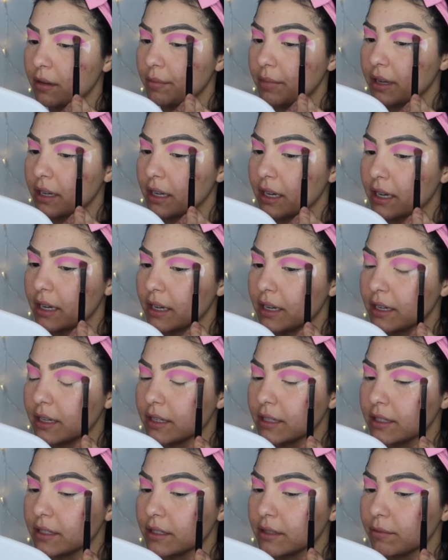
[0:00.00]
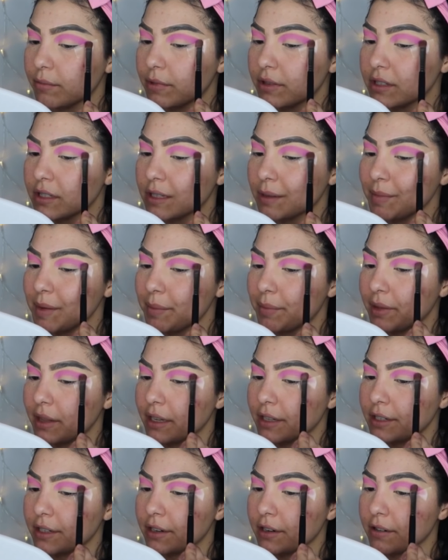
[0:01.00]
because we're just going to be
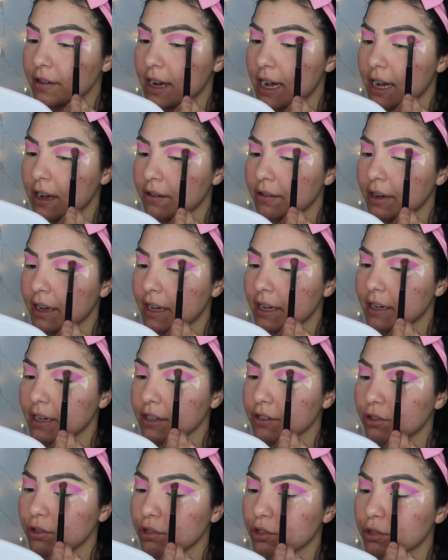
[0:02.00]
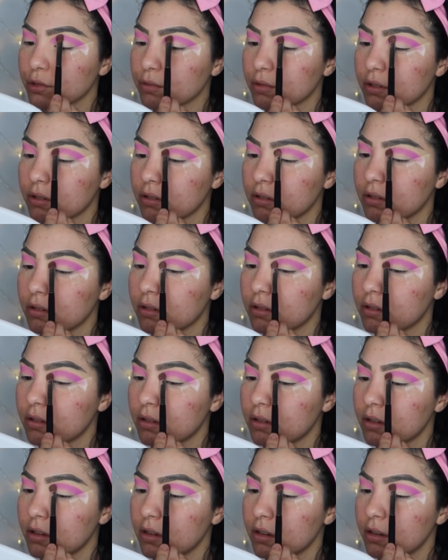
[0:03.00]
blending her out and as usual
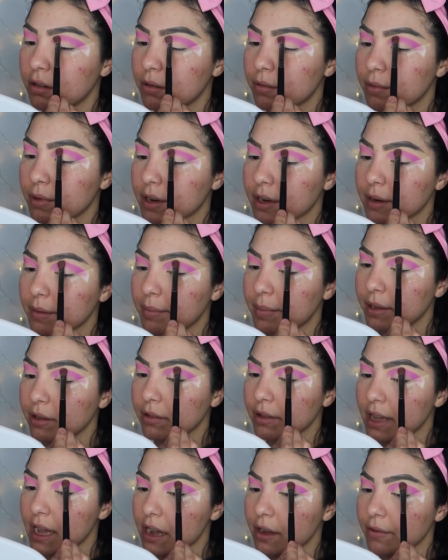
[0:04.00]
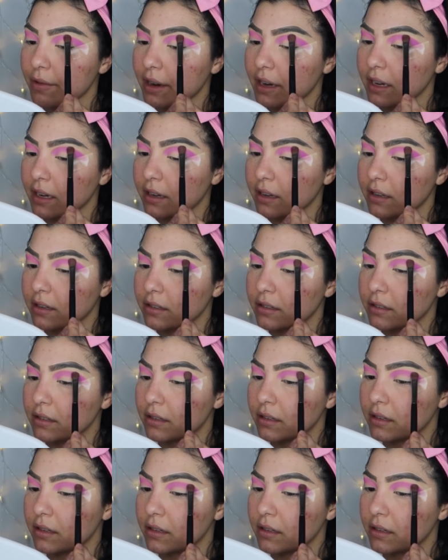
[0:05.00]
we're going to build our gradient.